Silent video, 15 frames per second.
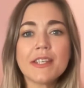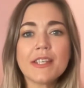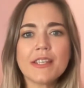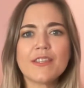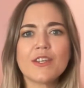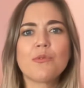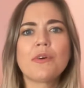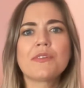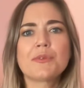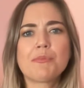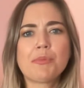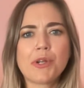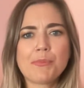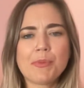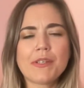there was a
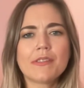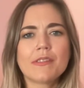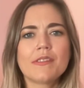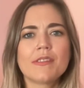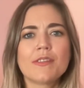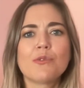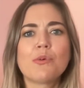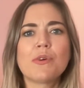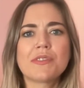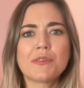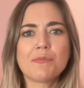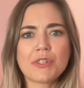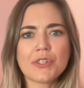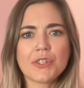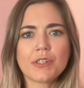purpose, there was a
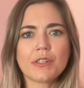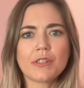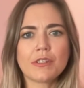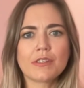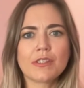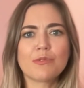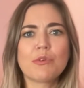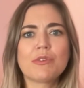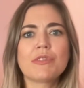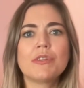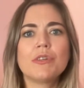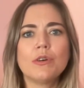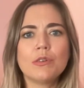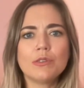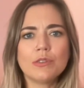mission, there was a
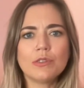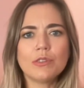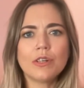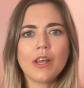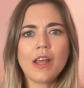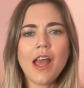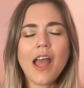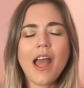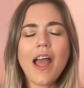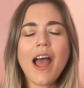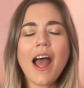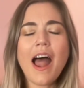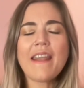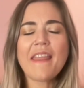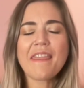goal.
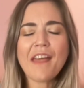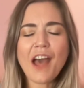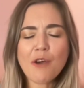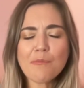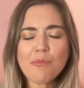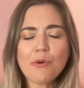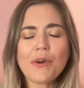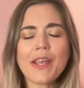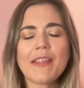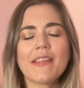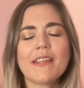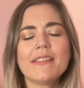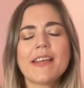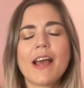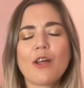And at that point,
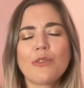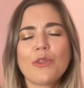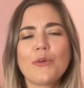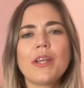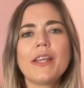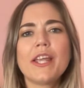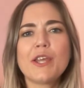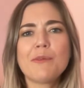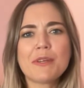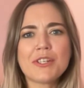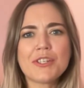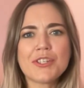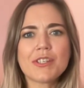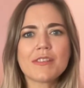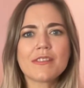they downloaded
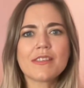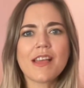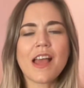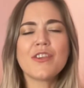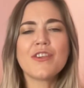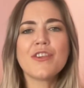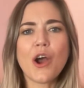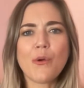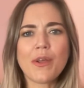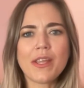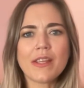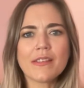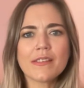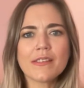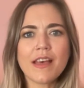images and
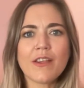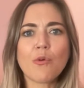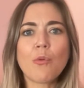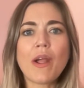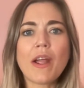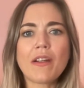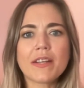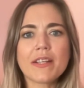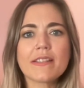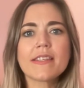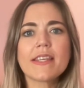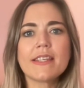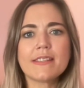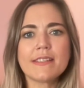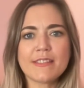knowings and awareness
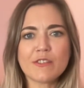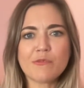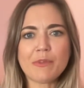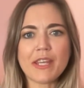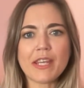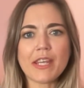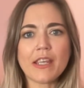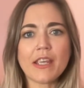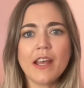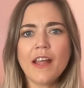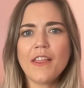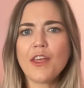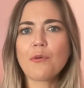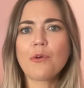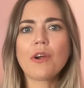into me
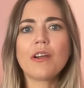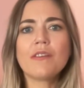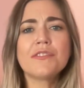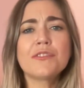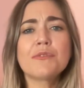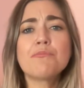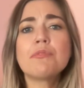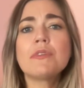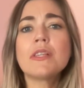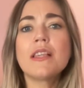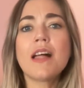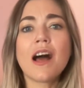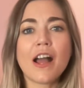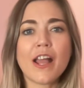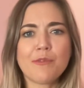that were of
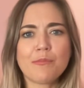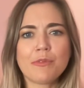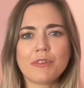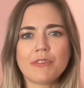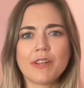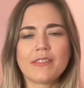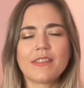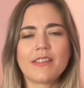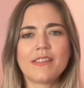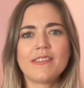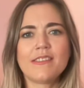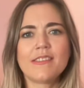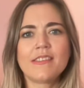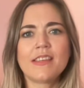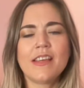sublime
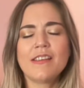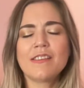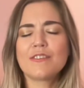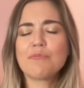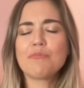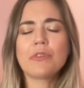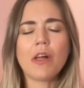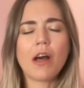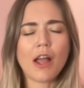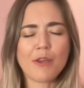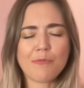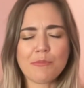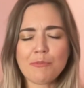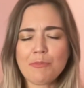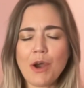resonance,
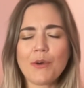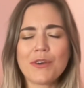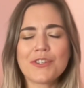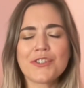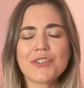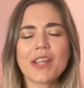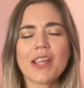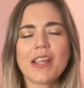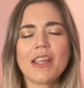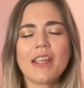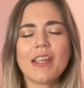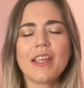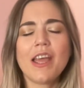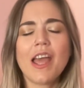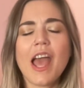sublime poetry.
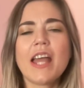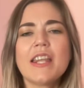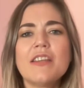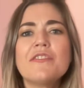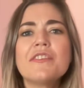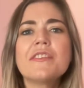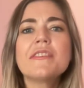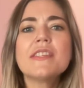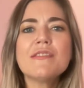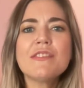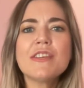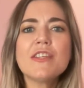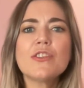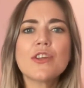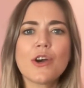And in
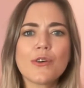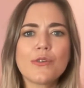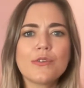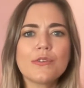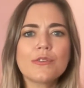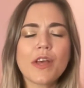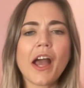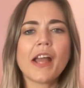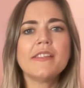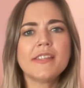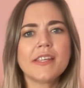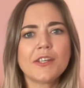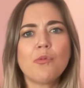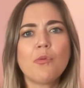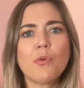receiving those, I
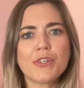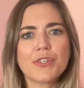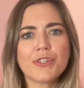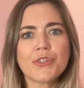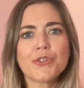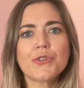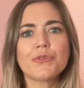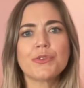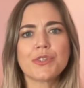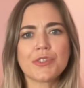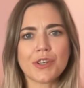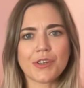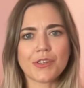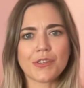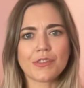did wish to
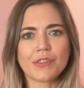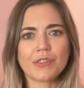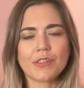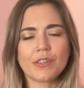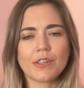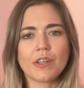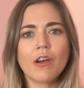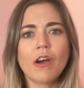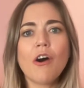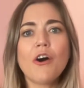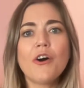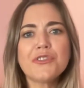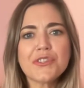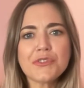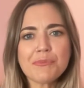return.
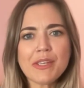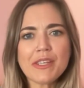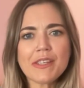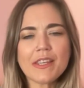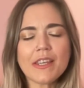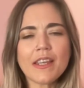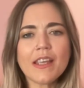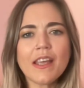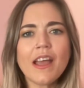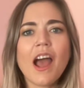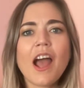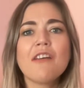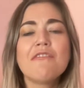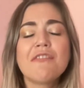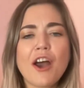Ultimately,
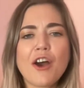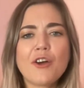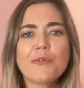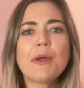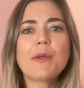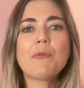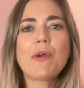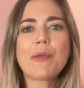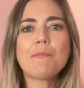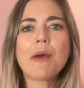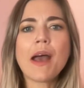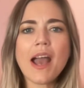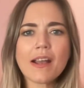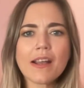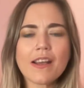I found my way
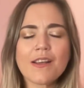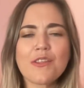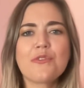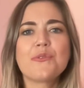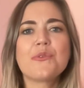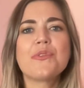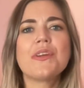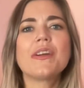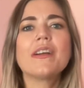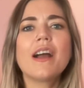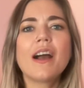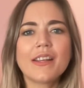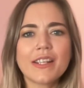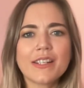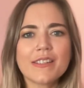back through their
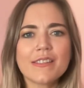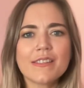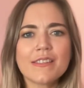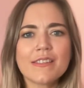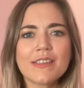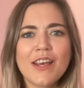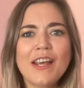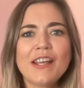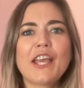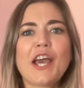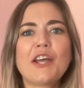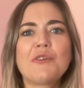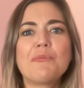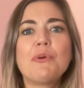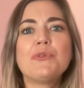guidance,
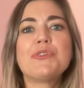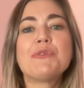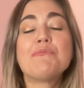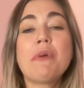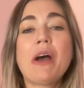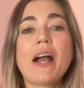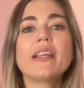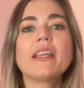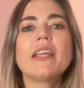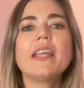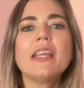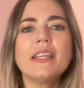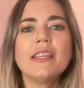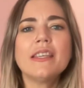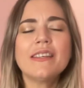catapulted back
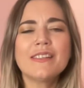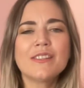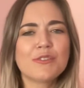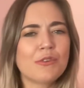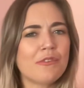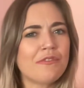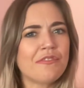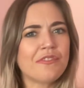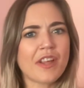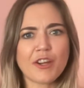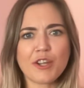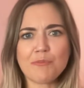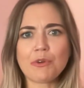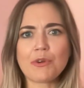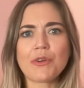into a
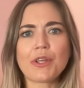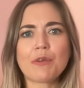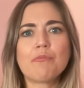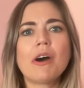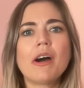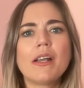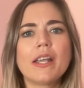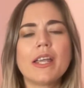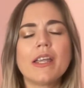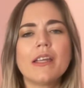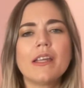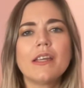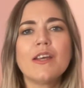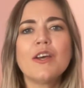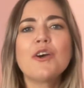very broken body,
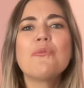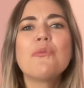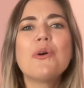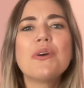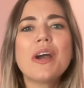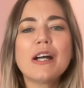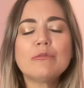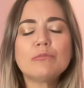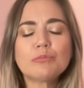woke up